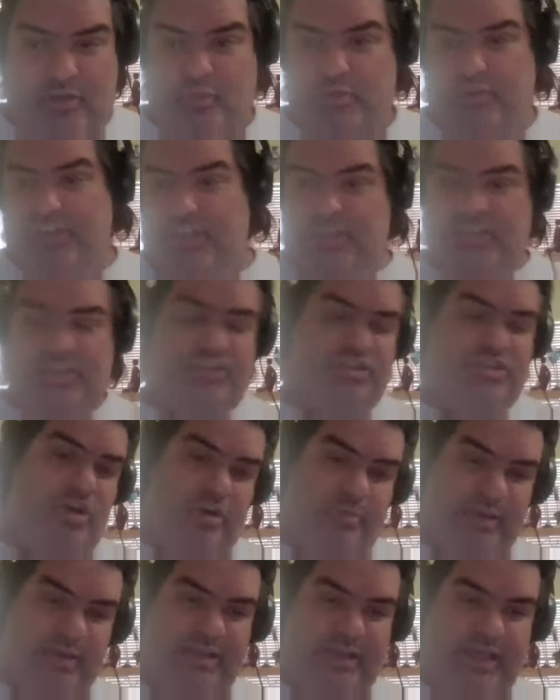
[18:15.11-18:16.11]
who was in the
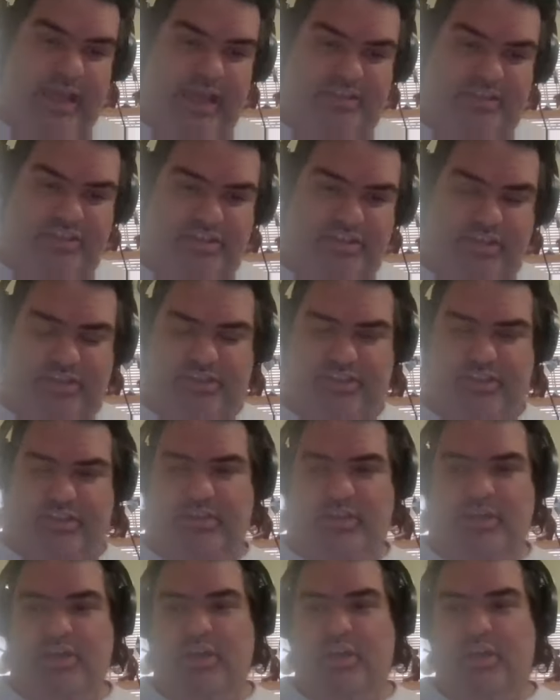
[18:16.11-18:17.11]
tournament last season.